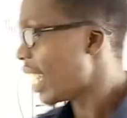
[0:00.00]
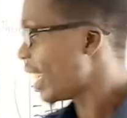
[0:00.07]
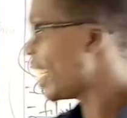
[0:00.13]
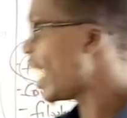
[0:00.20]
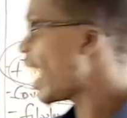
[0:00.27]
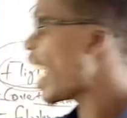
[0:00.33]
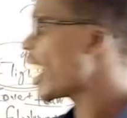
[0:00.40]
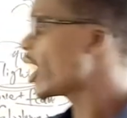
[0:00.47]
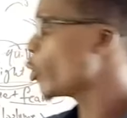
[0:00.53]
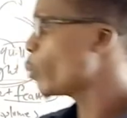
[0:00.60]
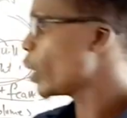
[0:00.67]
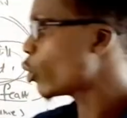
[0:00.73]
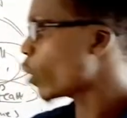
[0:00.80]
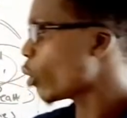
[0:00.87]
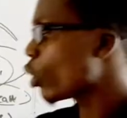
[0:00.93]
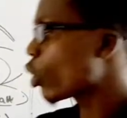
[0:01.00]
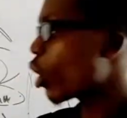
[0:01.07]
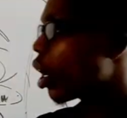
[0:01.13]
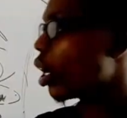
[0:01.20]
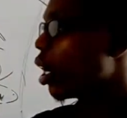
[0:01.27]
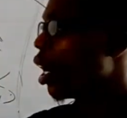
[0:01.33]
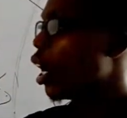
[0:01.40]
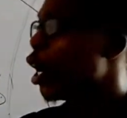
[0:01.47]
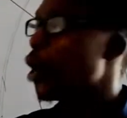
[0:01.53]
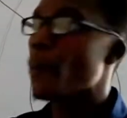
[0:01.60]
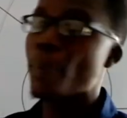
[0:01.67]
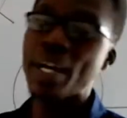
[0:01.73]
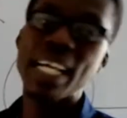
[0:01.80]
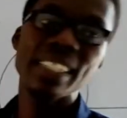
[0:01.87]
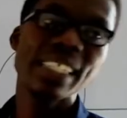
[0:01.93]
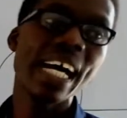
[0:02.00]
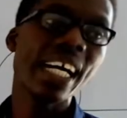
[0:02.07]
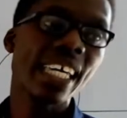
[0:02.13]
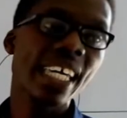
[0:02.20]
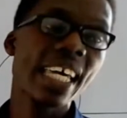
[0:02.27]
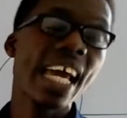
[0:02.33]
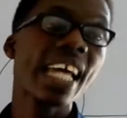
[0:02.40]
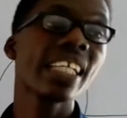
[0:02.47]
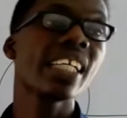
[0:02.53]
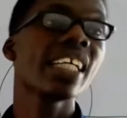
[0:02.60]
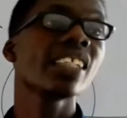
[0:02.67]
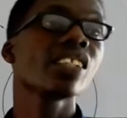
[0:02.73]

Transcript: They exhibit what we call parental care.